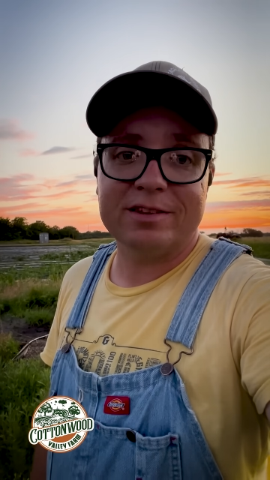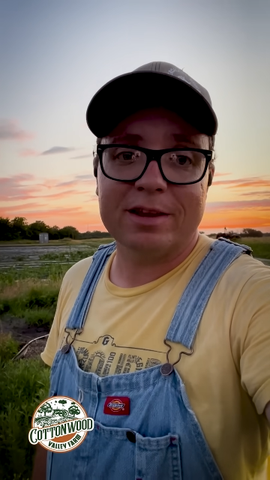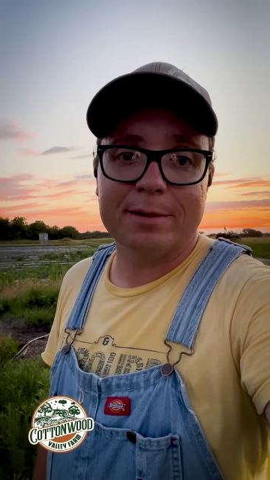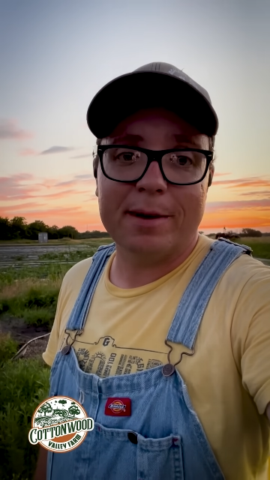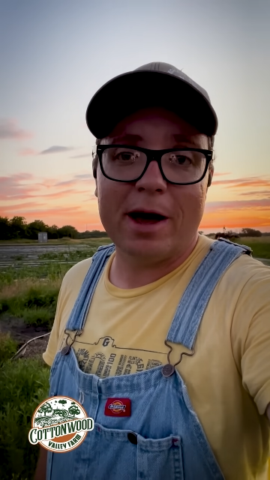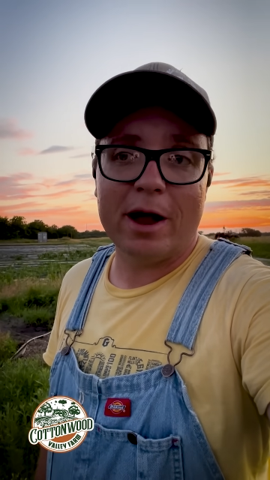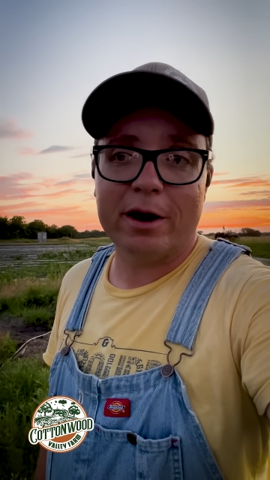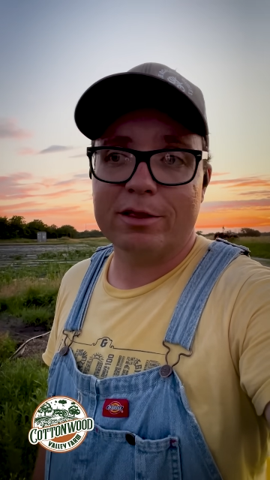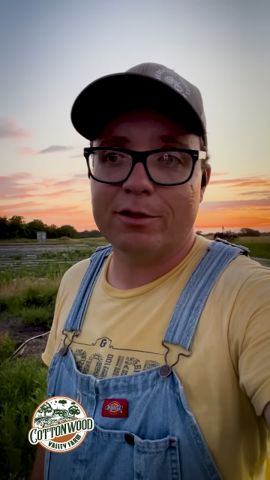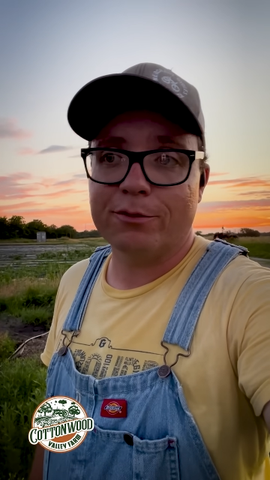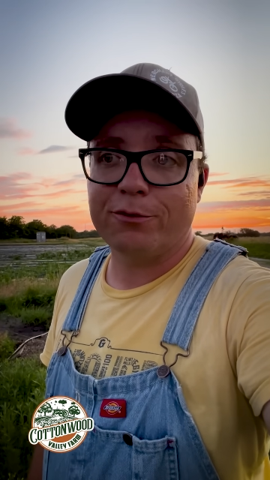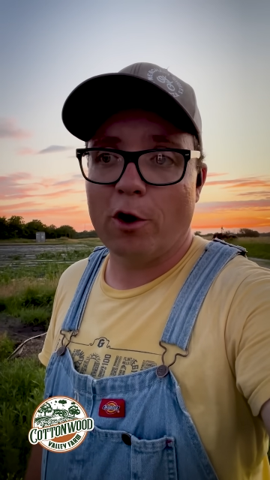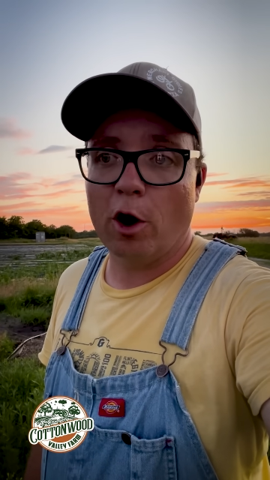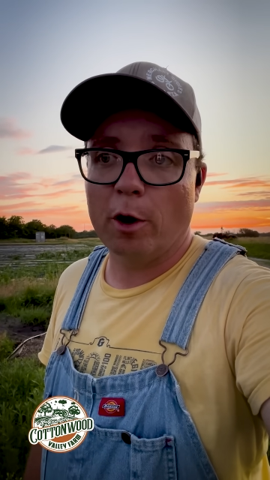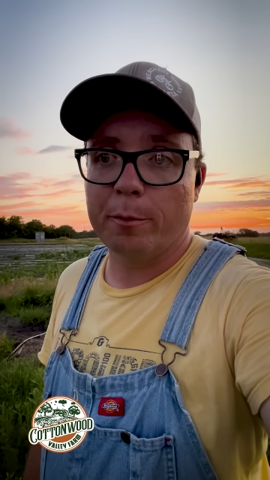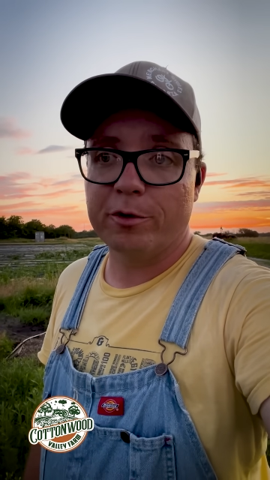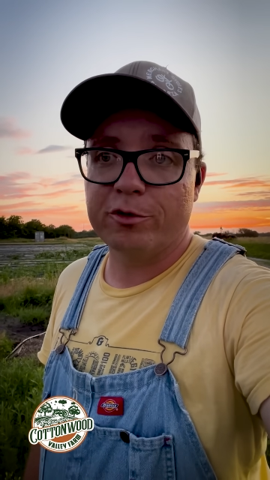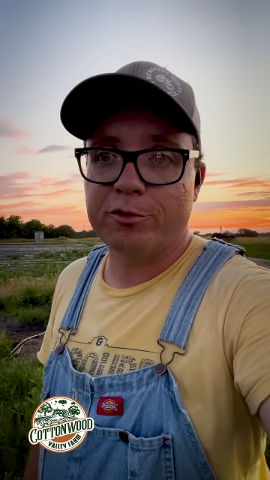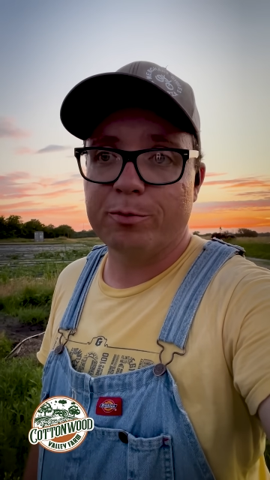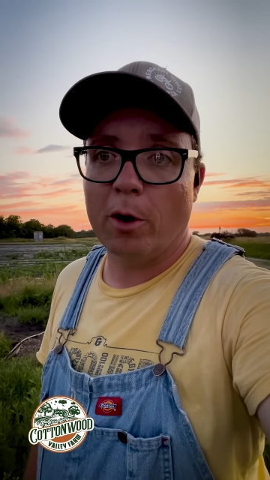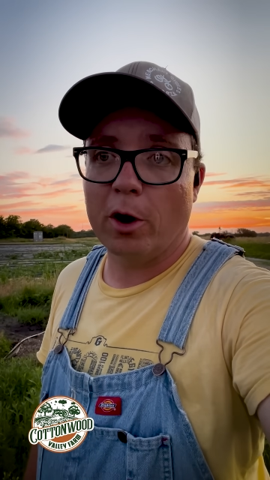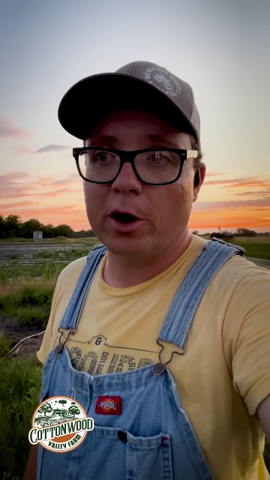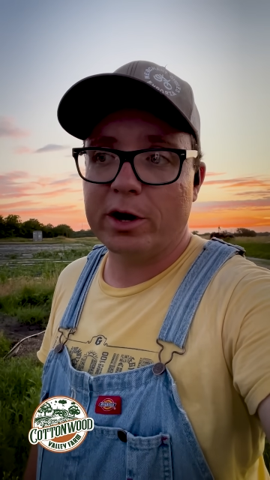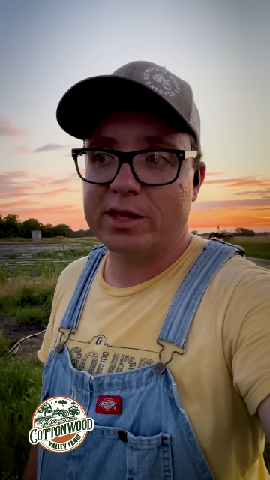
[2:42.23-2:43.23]
some out at the
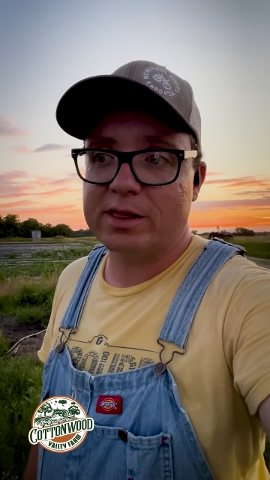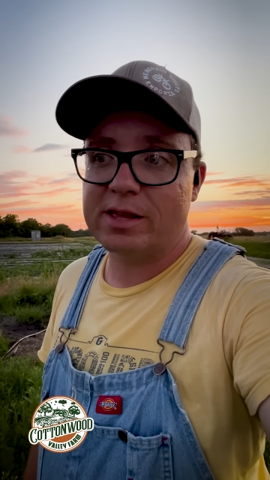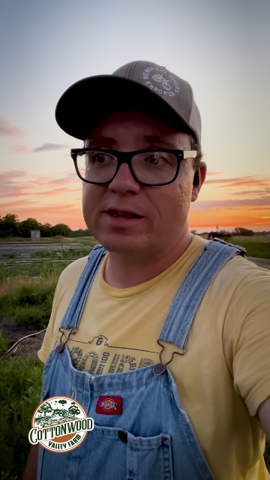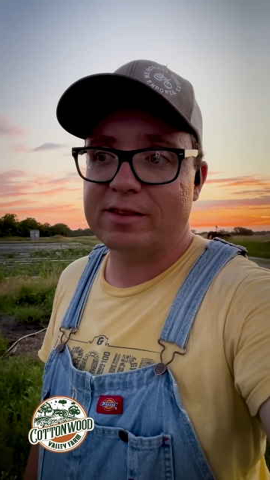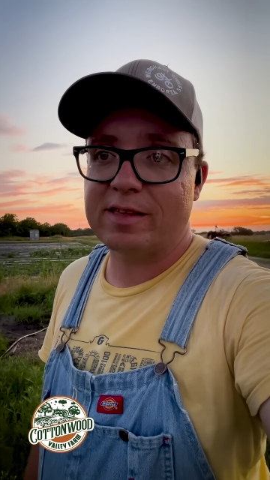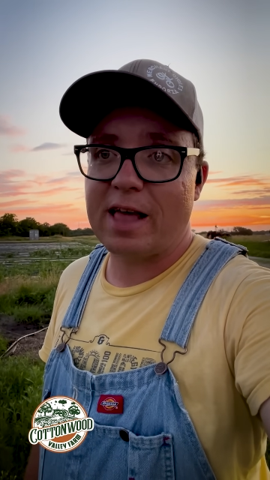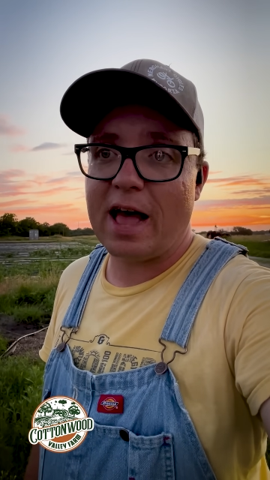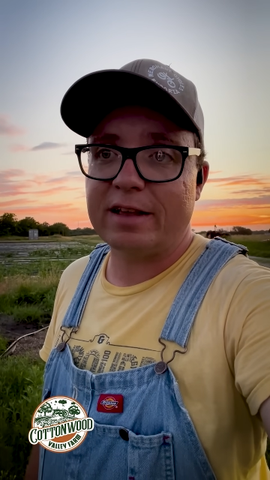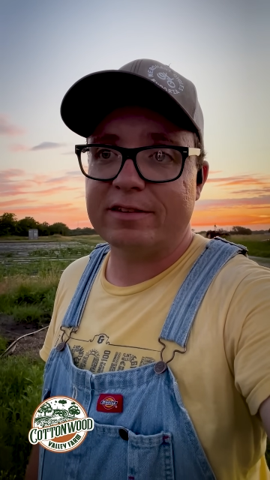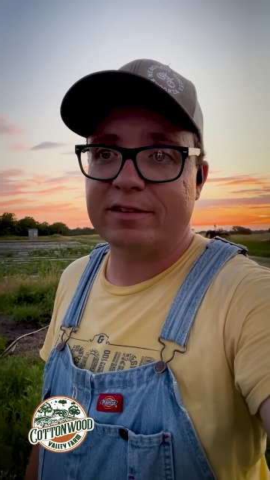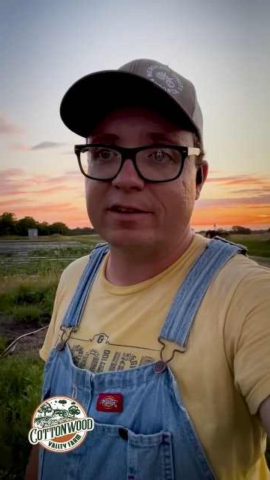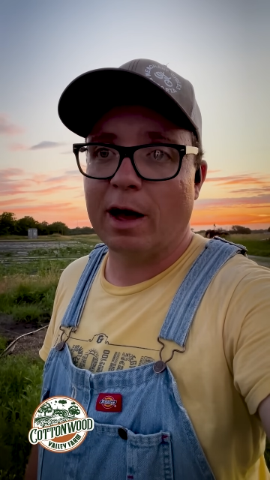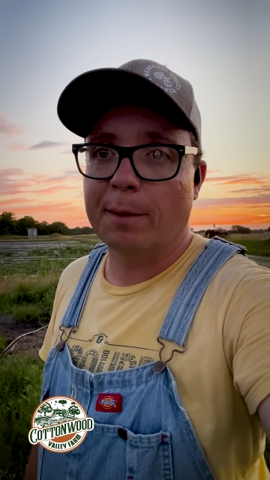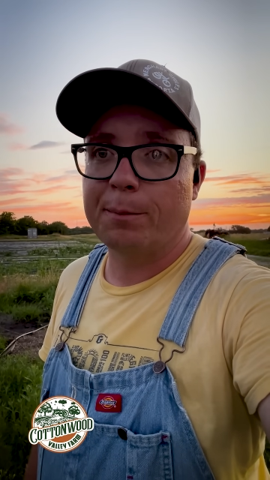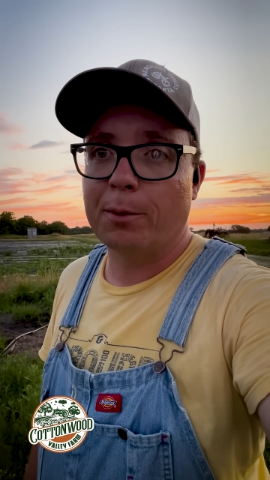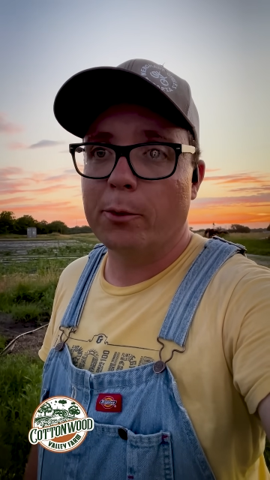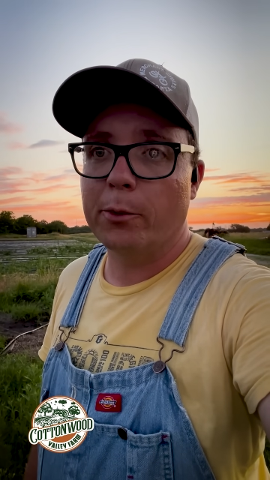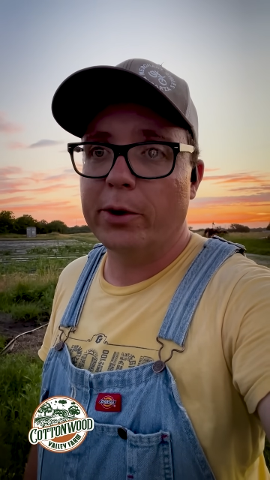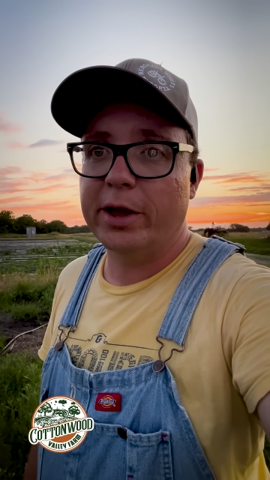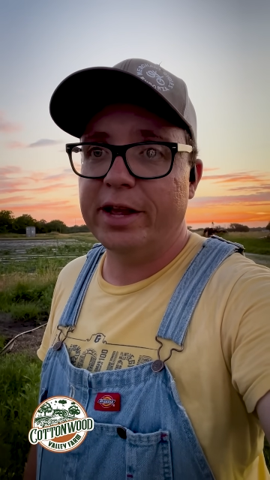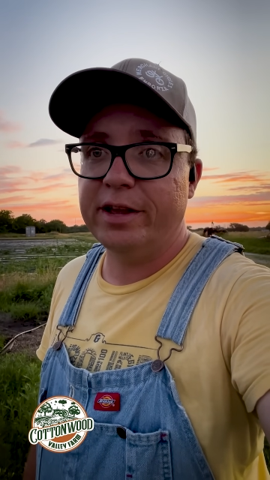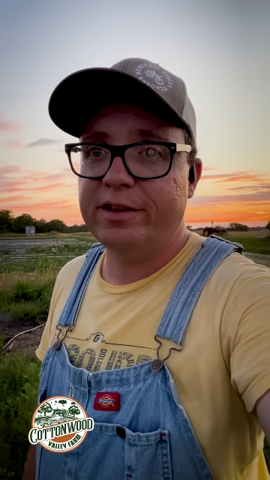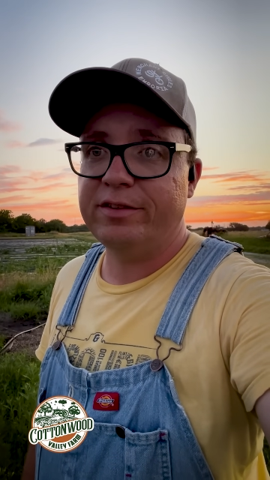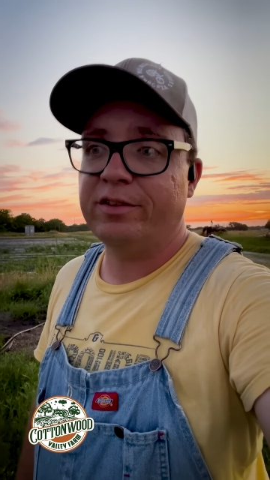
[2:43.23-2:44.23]
farmer's market this last couple
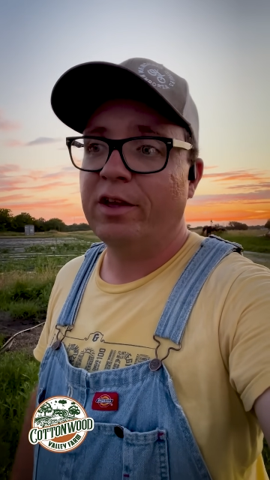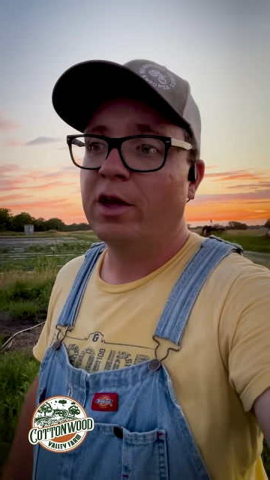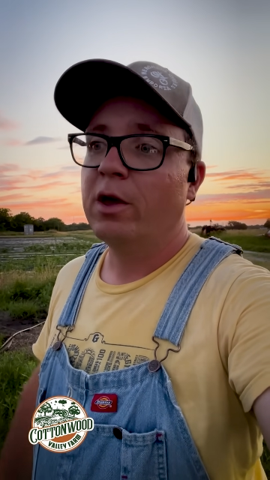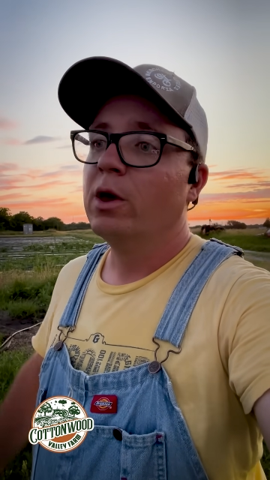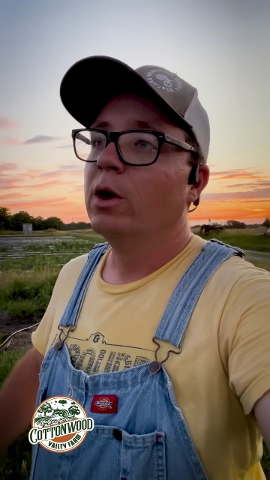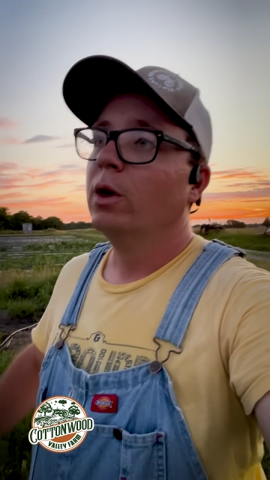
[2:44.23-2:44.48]
weeks.